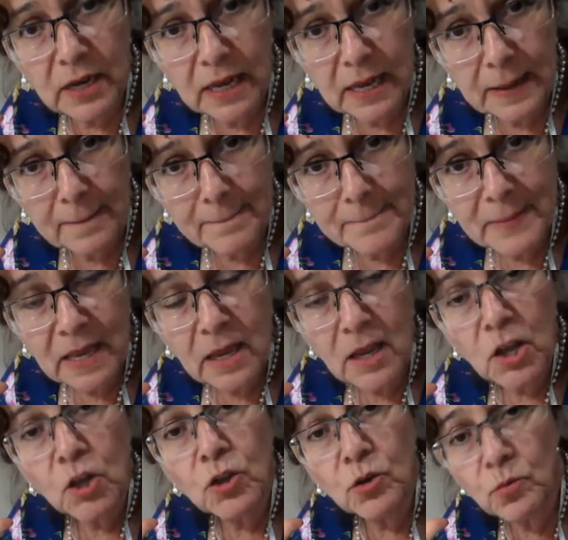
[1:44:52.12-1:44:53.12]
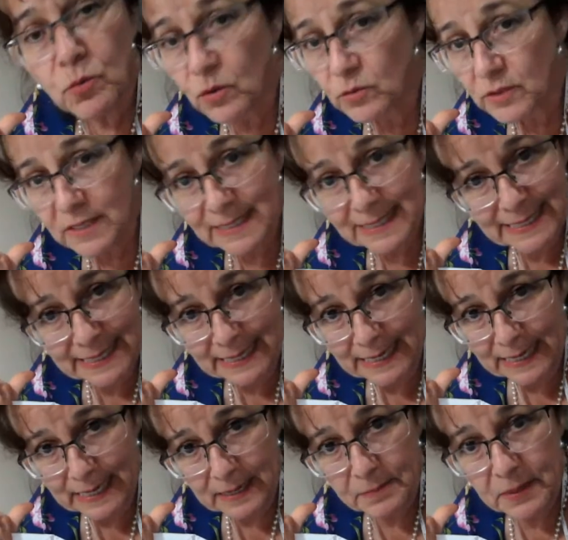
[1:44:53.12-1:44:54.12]
your hip, you won't sit
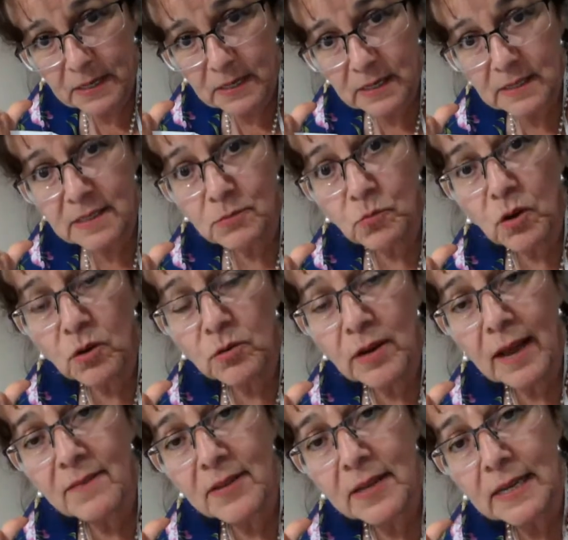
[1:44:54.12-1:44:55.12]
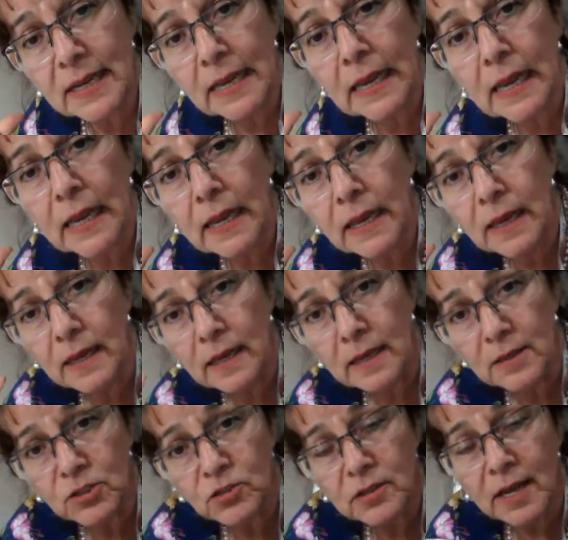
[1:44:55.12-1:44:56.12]
in it because it won't have any
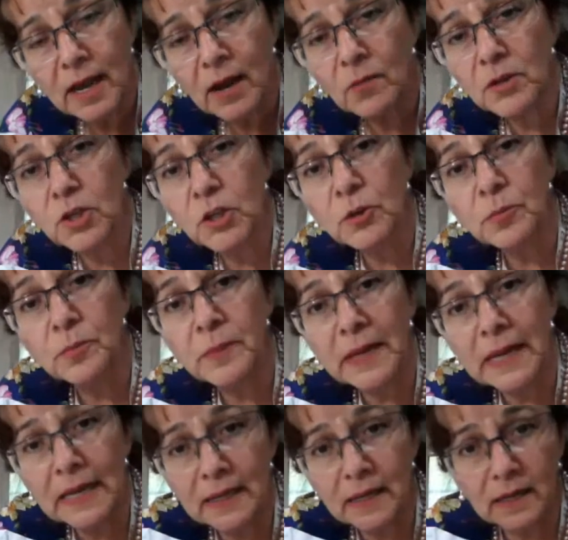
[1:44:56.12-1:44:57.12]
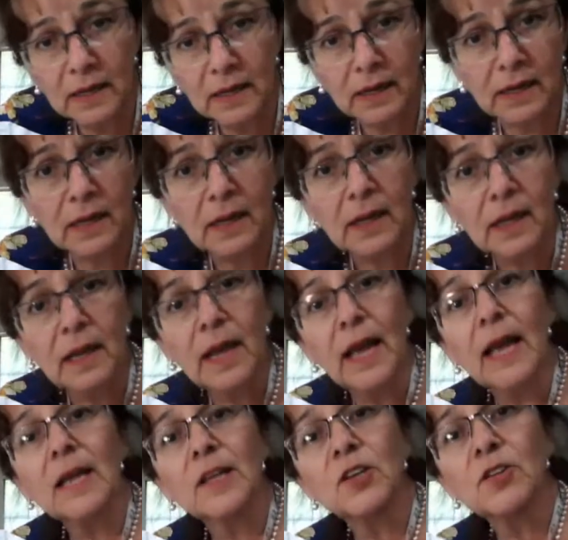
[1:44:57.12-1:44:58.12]
ease. So that when you bend
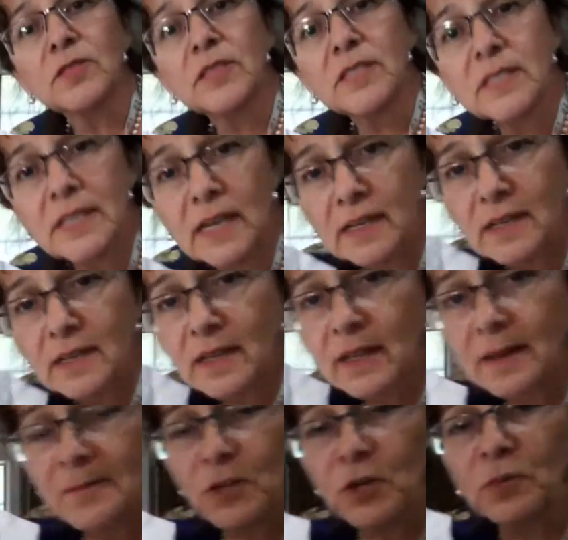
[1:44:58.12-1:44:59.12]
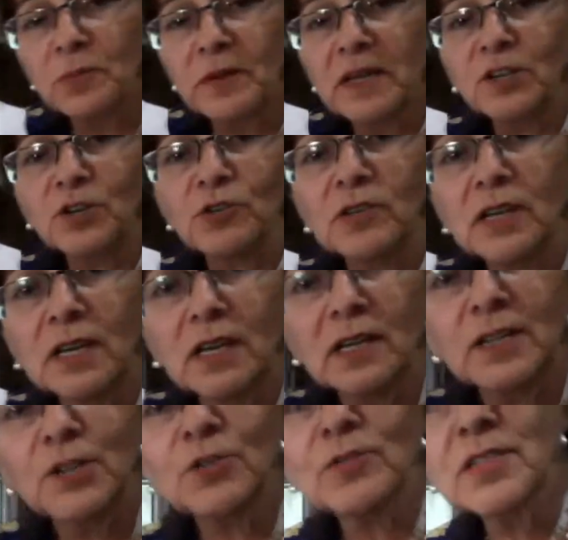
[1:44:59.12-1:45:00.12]
and you sit, you bend your
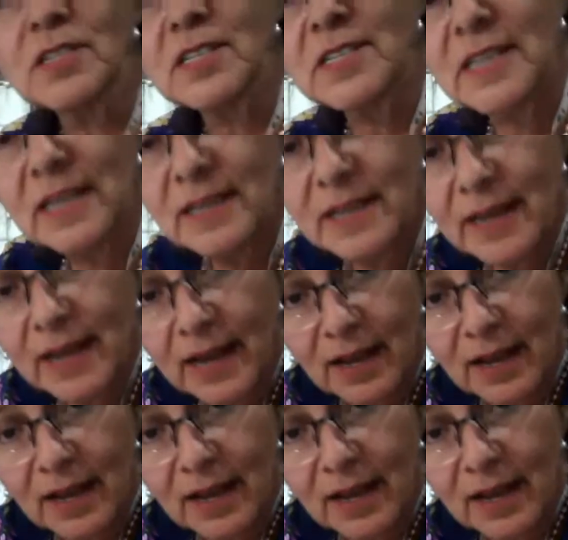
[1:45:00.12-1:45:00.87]
knee and you sit